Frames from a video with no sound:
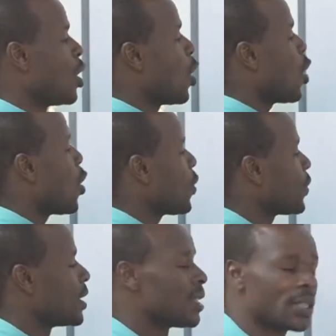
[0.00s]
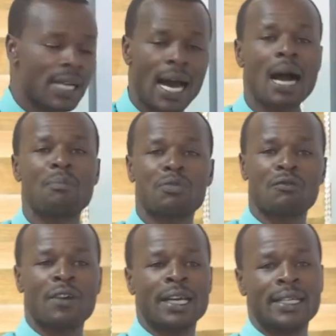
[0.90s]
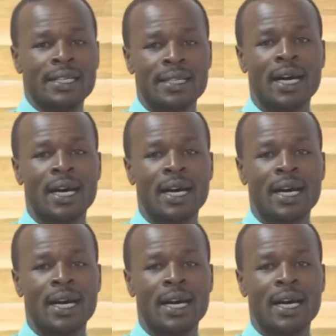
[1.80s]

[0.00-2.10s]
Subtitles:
All these are provided,